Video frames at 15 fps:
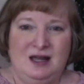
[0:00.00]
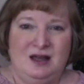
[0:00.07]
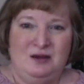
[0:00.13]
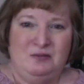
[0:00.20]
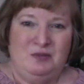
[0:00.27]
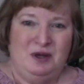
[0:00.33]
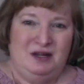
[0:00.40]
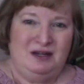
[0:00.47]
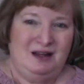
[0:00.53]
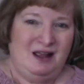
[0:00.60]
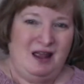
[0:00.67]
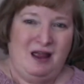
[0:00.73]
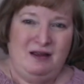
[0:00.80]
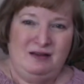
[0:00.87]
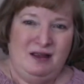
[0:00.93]
But
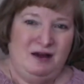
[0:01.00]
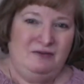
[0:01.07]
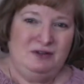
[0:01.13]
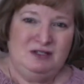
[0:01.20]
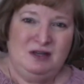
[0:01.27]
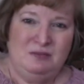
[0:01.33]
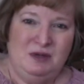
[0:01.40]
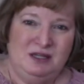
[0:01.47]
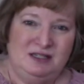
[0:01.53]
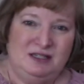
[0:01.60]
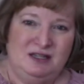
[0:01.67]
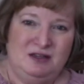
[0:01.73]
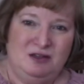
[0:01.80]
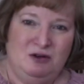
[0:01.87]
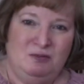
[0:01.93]
every time I
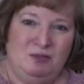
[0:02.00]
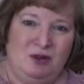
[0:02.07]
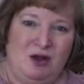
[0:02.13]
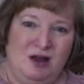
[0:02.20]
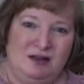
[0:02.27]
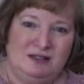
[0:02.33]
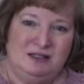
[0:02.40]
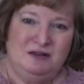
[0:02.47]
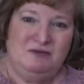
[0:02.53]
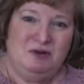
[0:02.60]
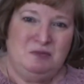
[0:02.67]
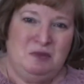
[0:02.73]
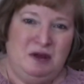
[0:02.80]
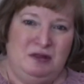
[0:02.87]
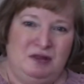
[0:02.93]
see their blocks every
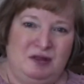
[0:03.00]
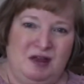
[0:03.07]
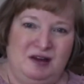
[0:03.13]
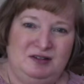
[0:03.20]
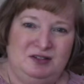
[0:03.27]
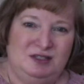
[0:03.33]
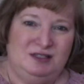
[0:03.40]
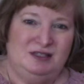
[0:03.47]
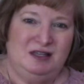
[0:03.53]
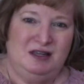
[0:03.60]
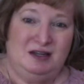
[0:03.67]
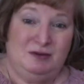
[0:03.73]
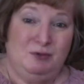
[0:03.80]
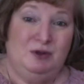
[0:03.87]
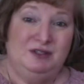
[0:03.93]
month, I just
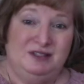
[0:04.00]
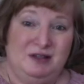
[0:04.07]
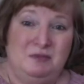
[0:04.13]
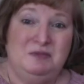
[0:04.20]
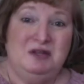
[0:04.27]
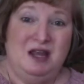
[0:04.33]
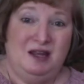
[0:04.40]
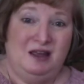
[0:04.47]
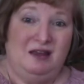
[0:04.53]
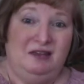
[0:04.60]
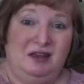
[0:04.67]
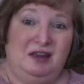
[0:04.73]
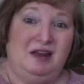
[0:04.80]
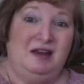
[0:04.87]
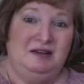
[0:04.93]
think, well, someday I
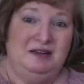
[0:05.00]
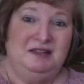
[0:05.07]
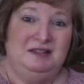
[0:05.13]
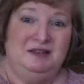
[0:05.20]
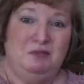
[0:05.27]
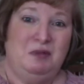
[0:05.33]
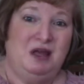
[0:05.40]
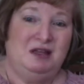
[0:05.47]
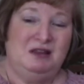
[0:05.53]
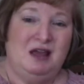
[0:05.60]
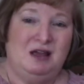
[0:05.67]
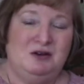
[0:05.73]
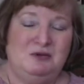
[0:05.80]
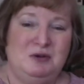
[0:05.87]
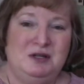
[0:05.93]
think I need to make
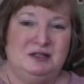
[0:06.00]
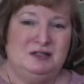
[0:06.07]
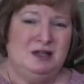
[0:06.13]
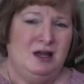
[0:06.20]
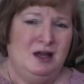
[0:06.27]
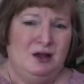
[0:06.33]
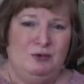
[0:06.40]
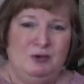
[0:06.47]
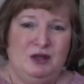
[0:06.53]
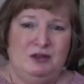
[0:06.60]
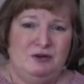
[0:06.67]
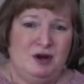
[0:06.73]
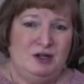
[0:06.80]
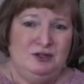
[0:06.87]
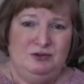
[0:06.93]
that quilt.
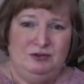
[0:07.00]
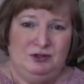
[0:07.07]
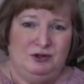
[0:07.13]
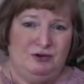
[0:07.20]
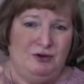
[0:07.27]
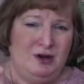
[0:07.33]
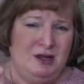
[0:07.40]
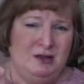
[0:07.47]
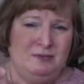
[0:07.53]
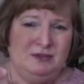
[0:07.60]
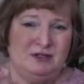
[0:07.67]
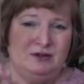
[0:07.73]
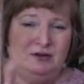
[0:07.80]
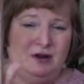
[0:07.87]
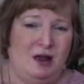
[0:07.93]
Whether I do the creams,
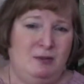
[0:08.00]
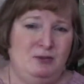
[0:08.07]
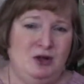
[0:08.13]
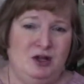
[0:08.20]
or I'm not